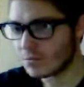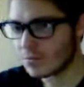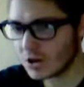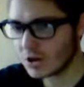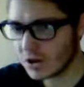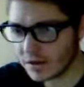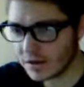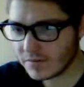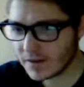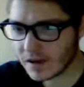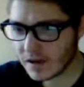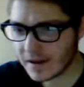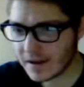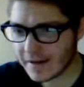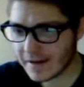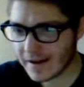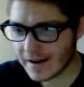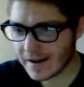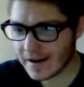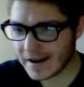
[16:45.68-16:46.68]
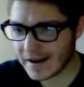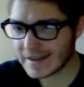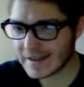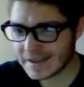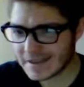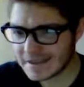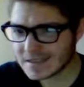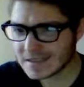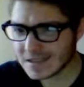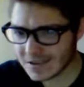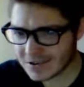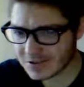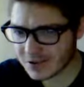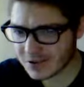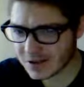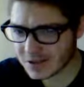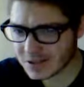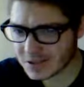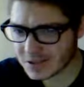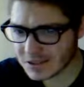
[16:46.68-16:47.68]
Believing in God is a
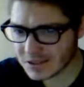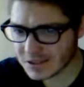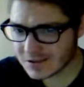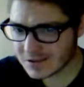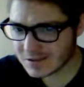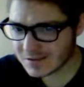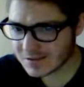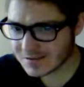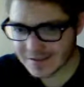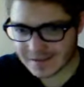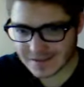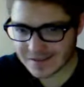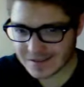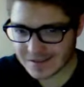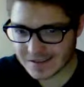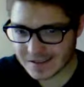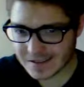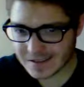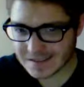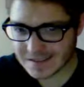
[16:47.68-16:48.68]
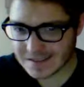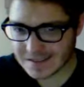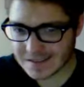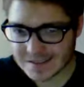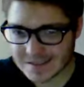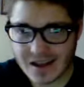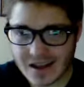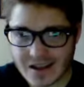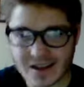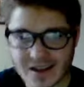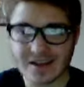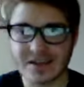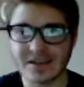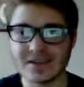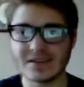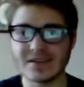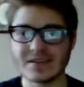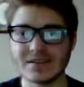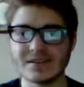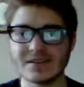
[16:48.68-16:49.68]
crutch. It's not
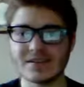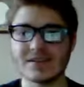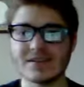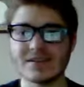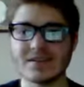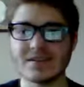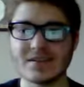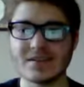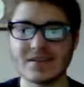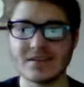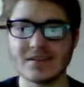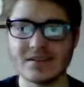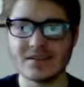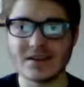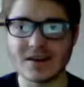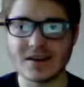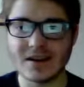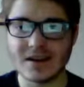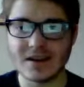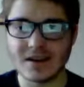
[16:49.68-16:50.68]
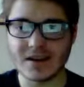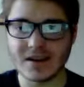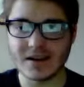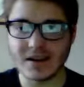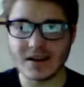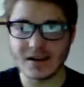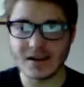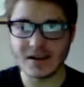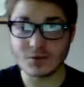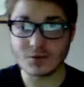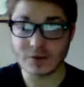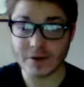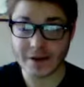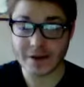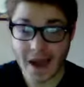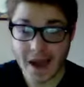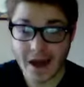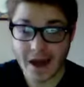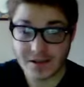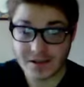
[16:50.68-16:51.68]
a
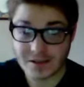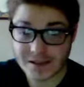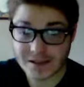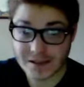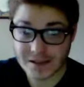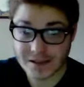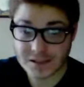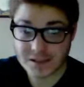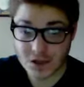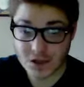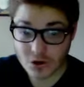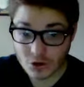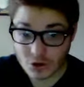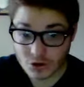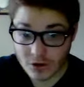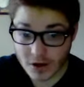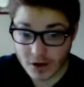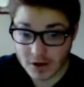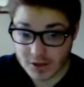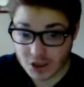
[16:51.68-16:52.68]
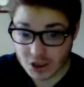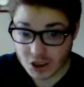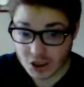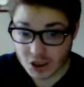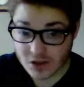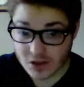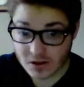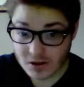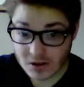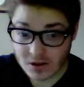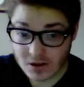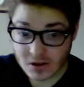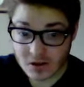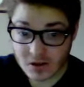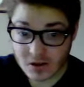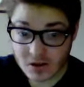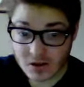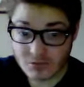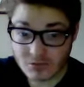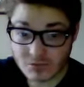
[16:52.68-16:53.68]
reality, it's a crutch.
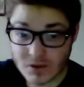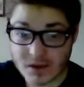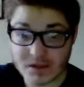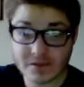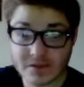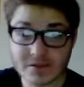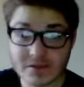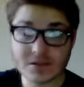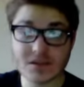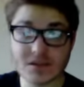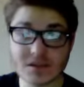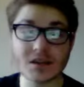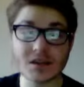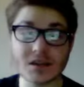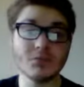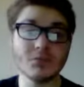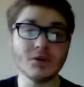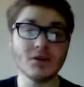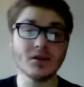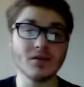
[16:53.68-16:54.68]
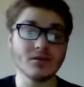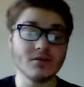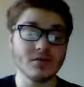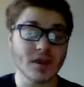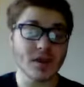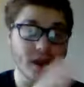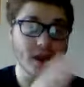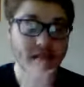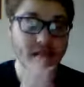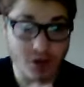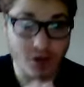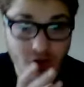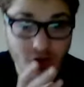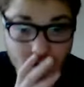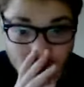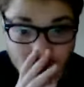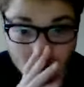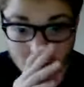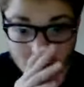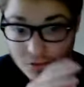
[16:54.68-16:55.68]
When someone like
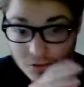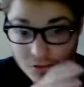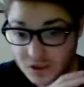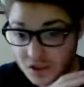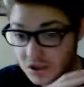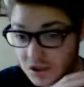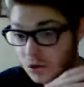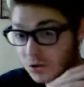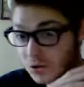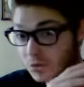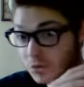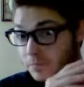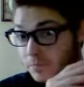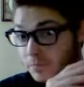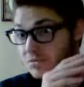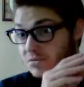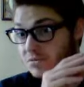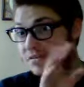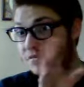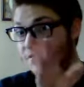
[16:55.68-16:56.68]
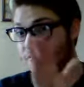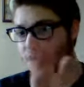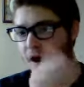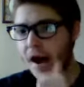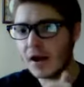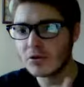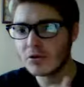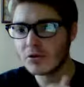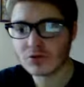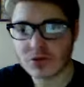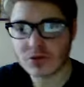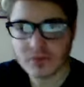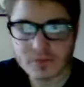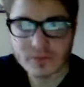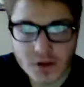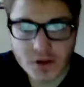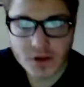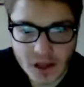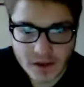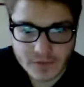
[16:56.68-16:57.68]
you, who's so devout,
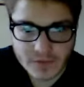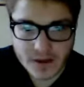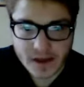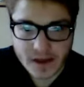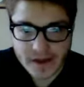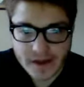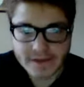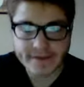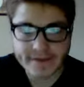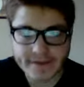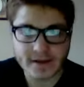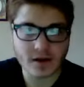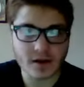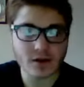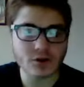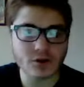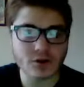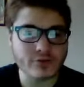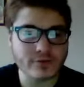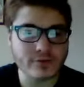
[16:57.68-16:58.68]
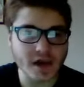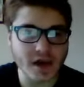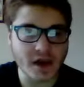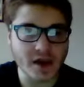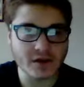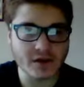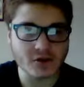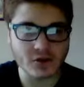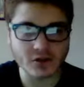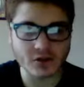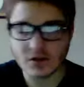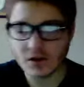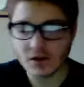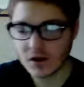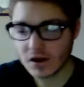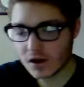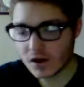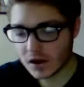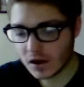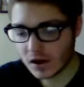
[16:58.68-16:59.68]
believing in a
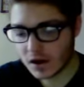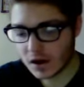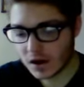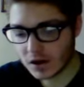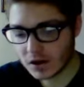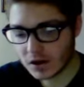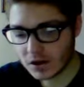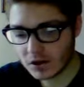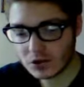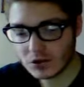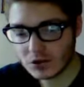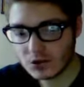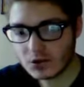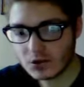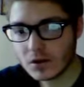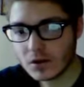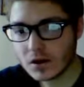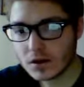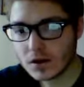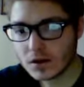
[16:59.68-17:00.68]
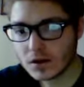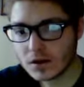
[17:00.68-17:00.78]
creator, you